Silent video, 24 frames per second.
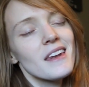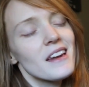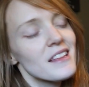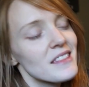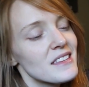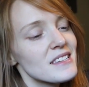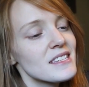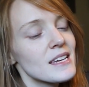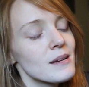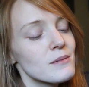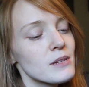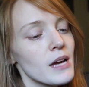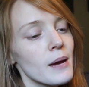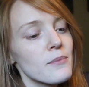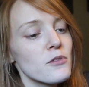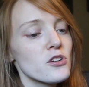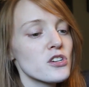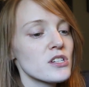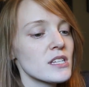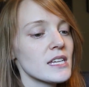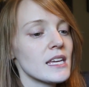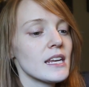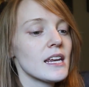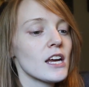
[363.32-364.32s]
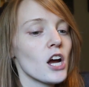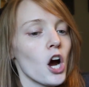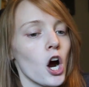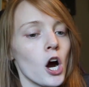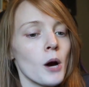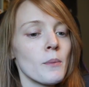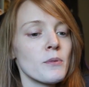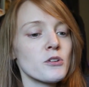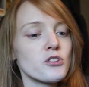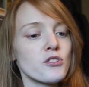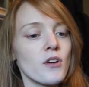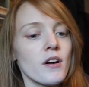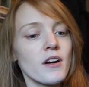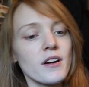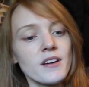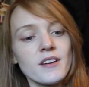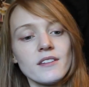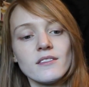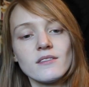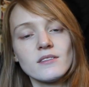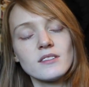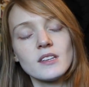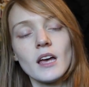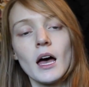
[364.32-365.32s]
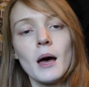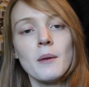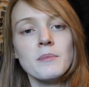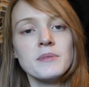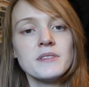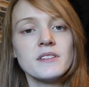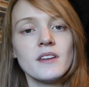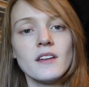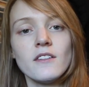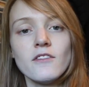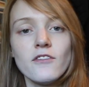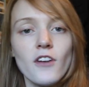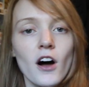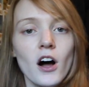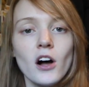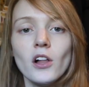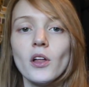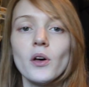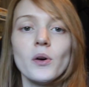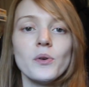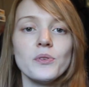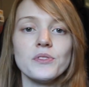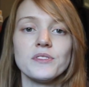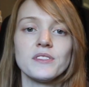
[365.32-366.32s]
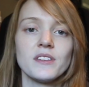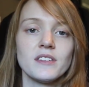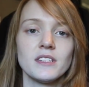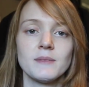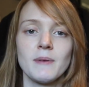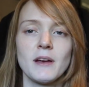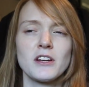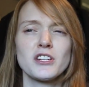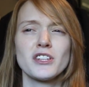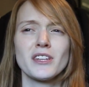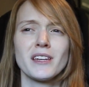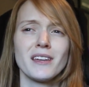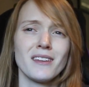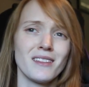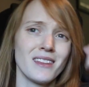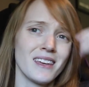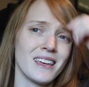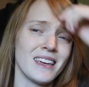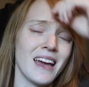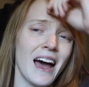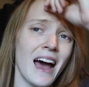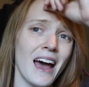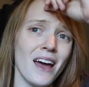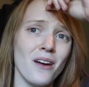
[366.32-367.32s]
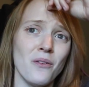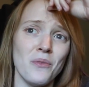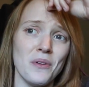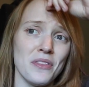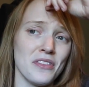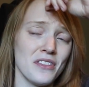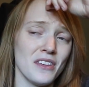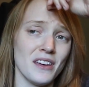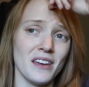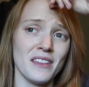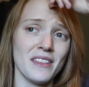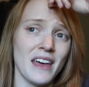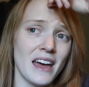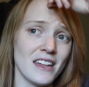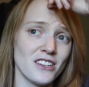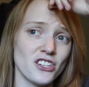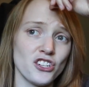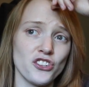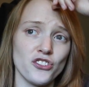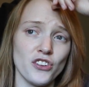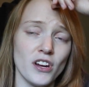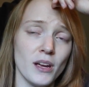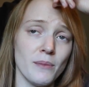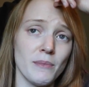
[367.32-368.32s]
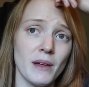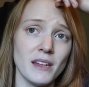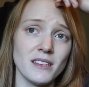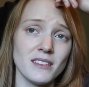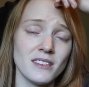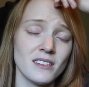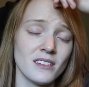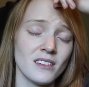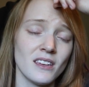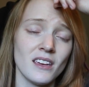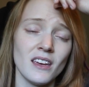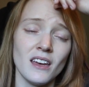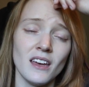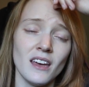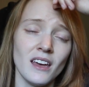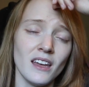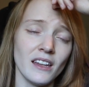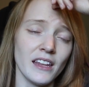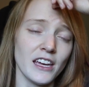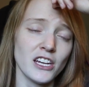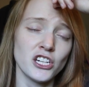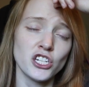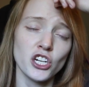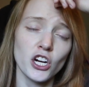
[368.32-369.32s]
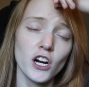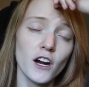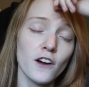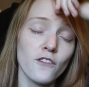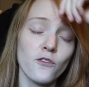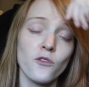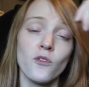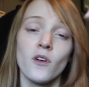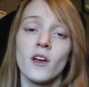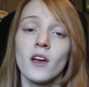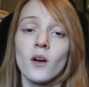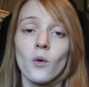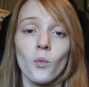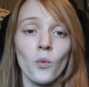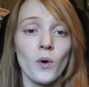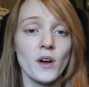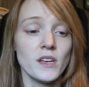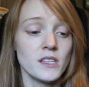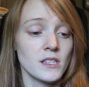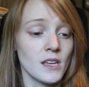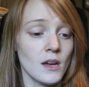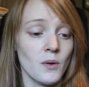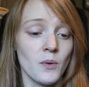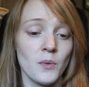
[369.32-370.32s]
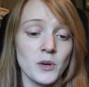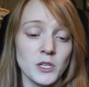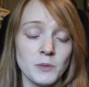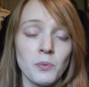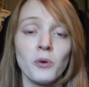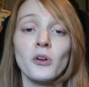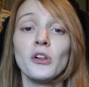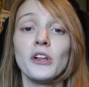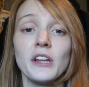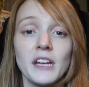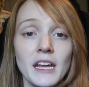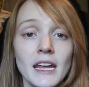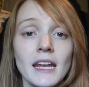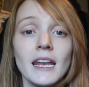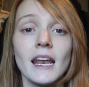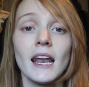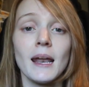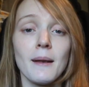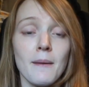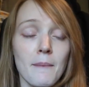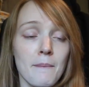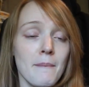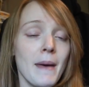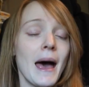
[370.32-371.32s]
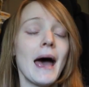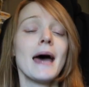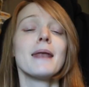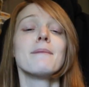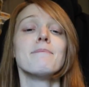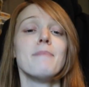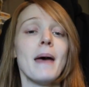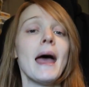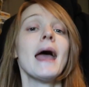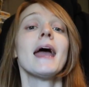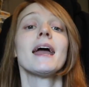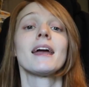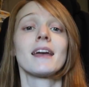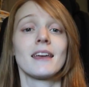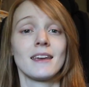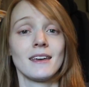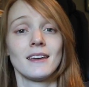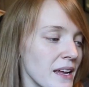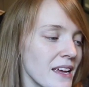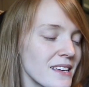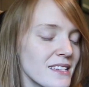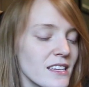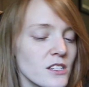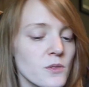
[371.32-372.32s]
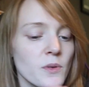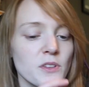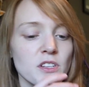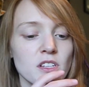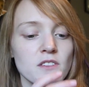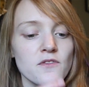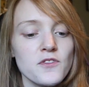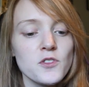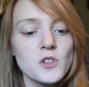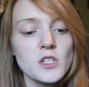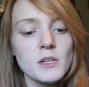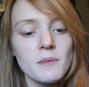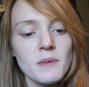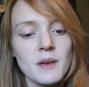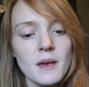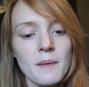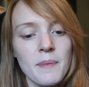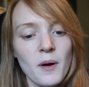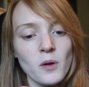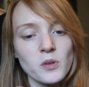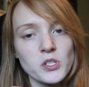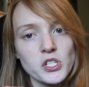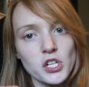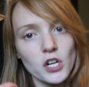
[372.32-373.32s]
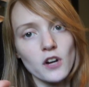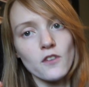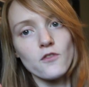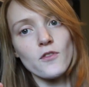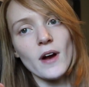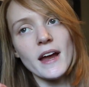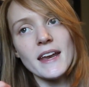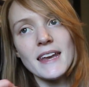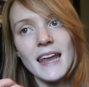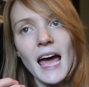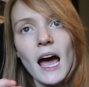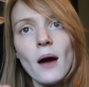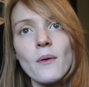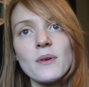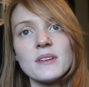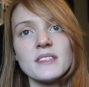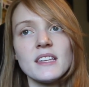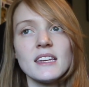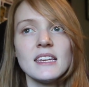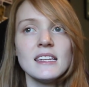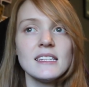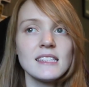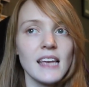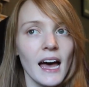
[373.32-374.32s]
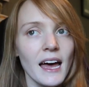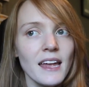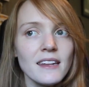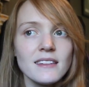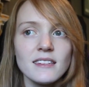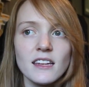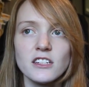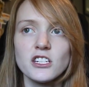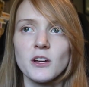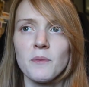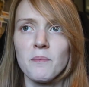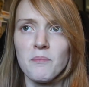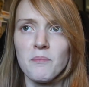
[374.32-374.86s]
then at the same time, you're just getting arbitrary subs and follows, especially the guy with that stream. That's like, Durv was pulling in mad bank. But I guess that's what's confusing me about Durv right now, is that he was at